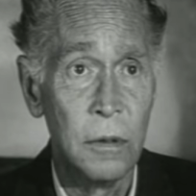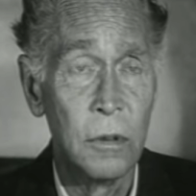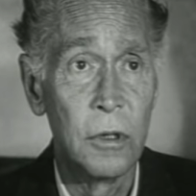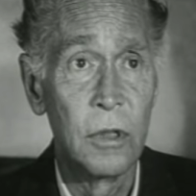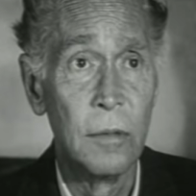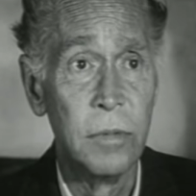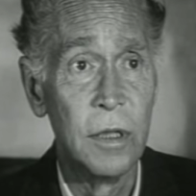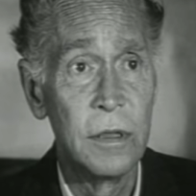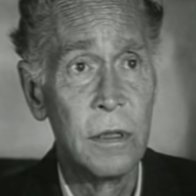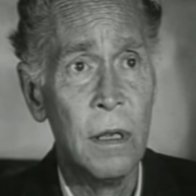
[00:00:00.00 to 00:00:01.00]
Only trouble
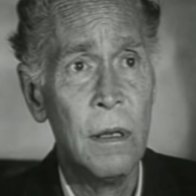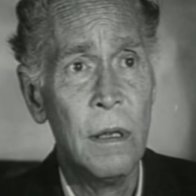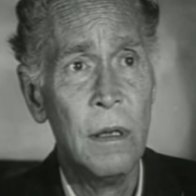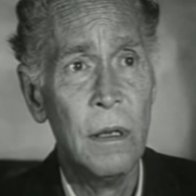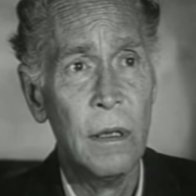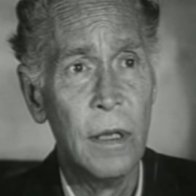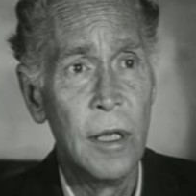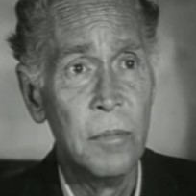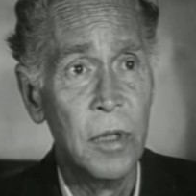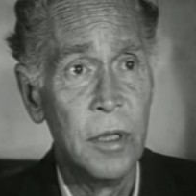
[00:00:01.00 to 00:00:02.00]
is,
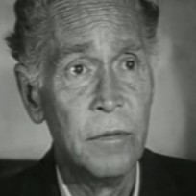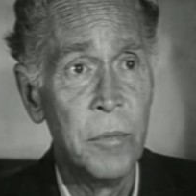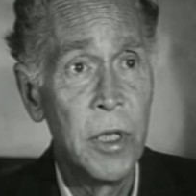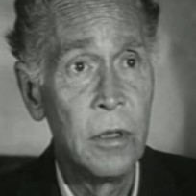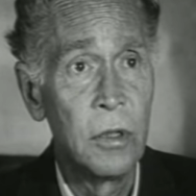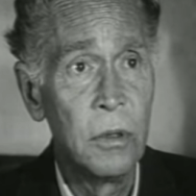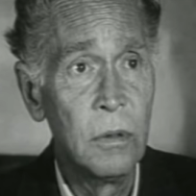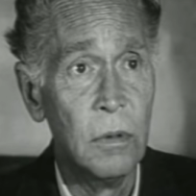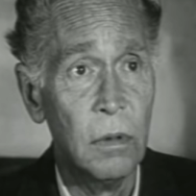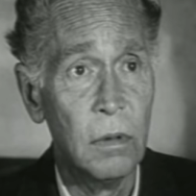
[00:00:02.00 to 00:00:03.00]
they believe in me,
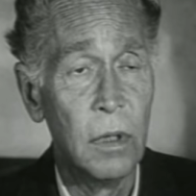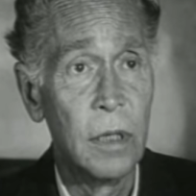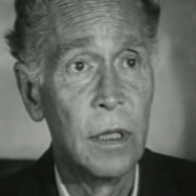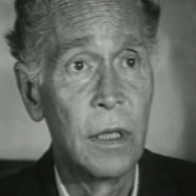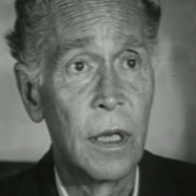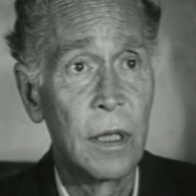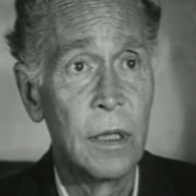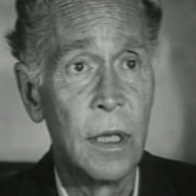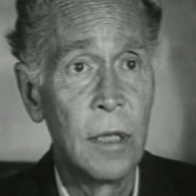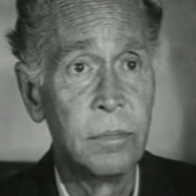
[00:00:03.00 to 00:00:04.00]
too. They think I
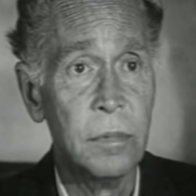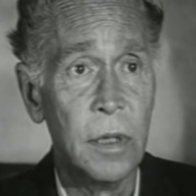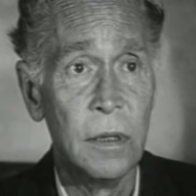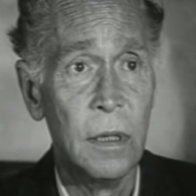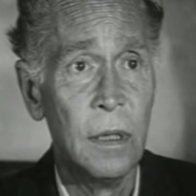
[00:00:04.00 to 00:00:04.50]
can help them.